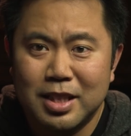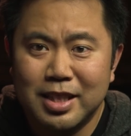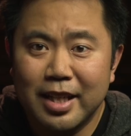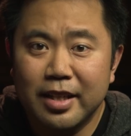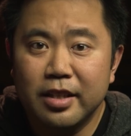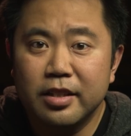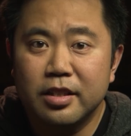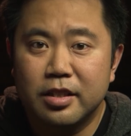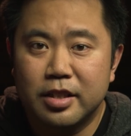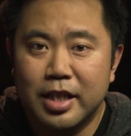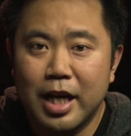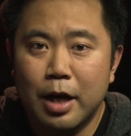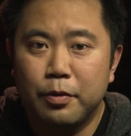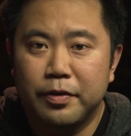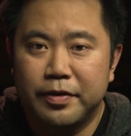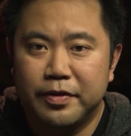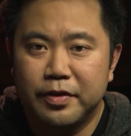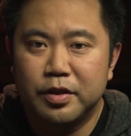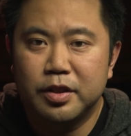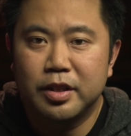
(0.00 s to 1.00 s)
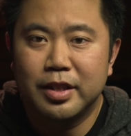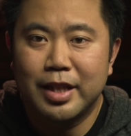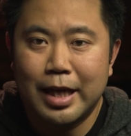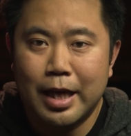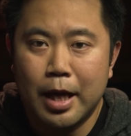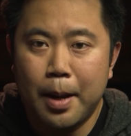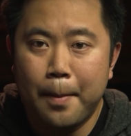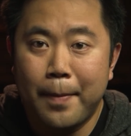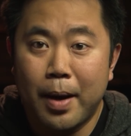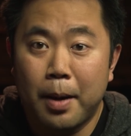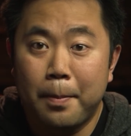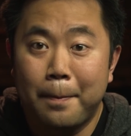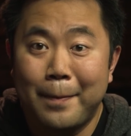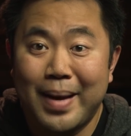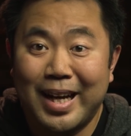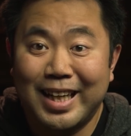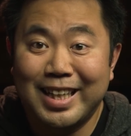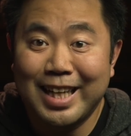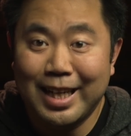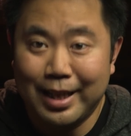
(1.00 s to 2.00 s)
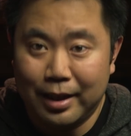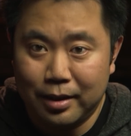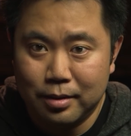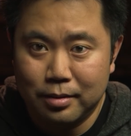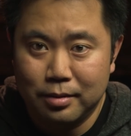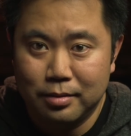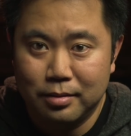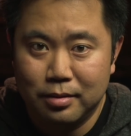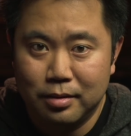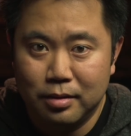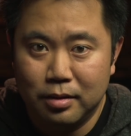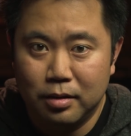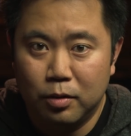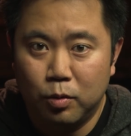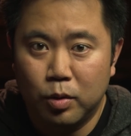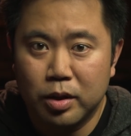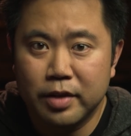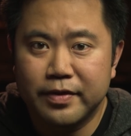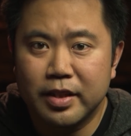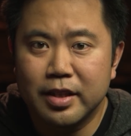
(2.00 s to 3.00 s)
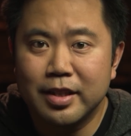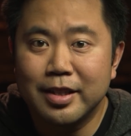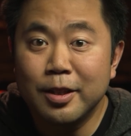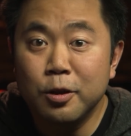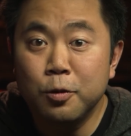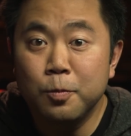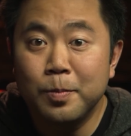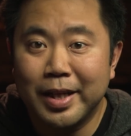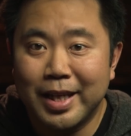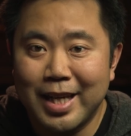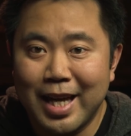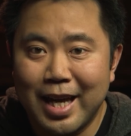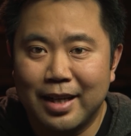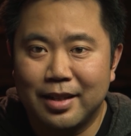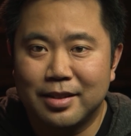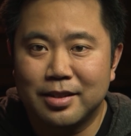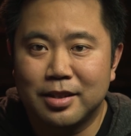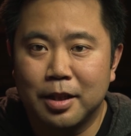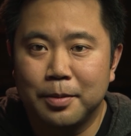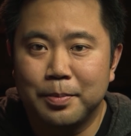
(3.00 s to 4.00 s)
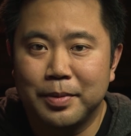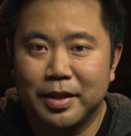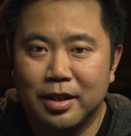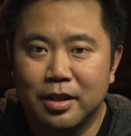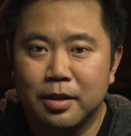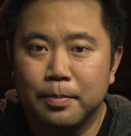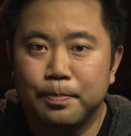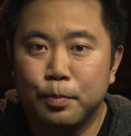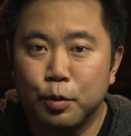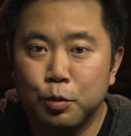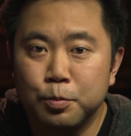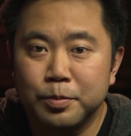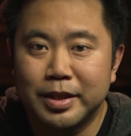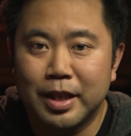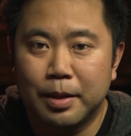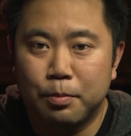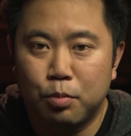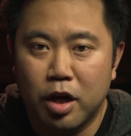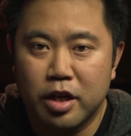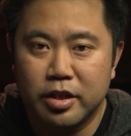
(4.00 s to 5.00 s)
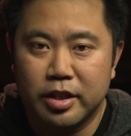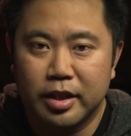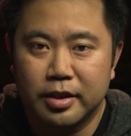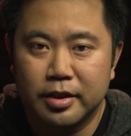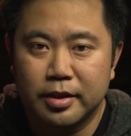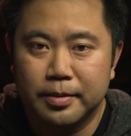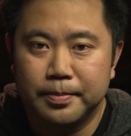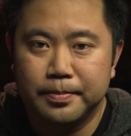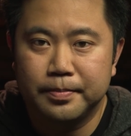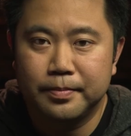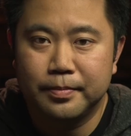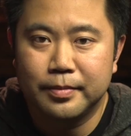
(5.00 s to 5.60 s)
excited to chat with you today about Magnetic, one of the new mechanics coming in the Boomsday project.